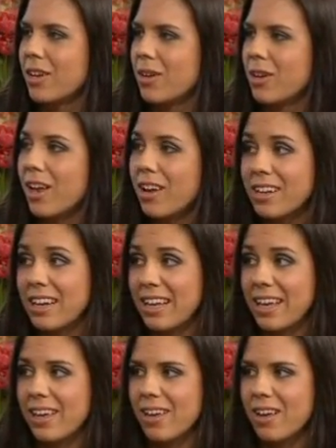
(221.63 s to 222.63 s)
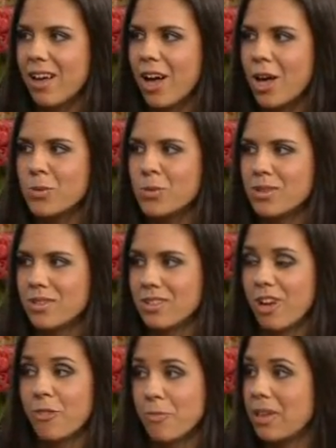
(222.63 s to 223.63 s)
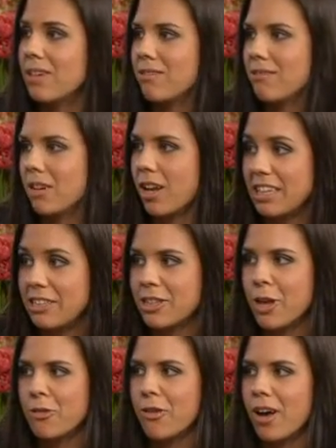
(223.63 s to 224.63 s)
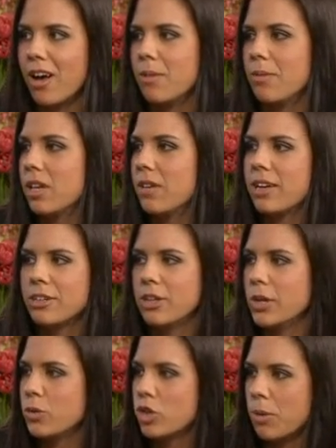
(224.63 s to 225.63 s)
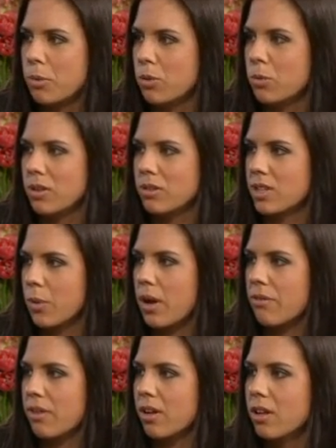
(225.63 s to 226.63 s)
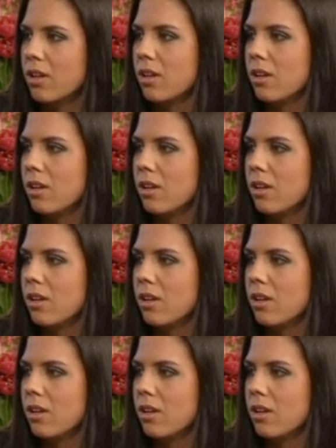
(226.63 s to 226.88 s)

No, luckily, I've been lucky so far. I mean, I've had no trouble whatsoever.